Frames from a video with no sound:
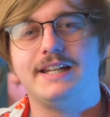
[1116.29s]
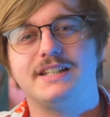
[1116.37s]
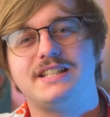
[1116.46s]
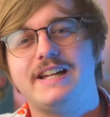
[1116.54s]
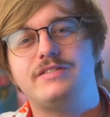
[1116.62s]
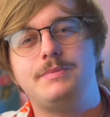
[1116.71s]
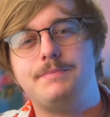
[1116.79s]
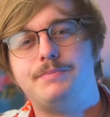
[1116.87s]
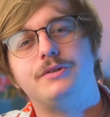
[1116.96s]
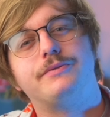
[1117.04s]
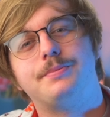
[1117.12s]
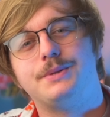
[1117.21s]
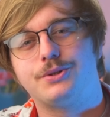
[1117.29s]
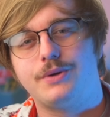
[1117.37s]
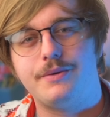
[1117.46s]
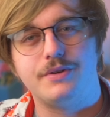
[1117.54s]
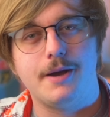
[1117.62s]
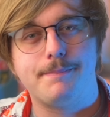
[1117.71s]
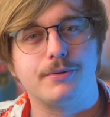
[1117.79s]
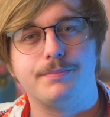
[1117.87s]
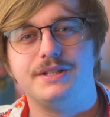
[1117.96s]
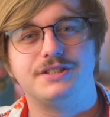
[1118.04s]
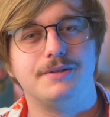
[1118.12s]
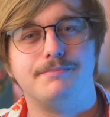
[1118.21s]
It doesn't have to be built from the ground up or
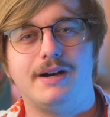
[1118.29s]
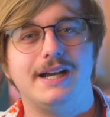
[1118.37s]
be some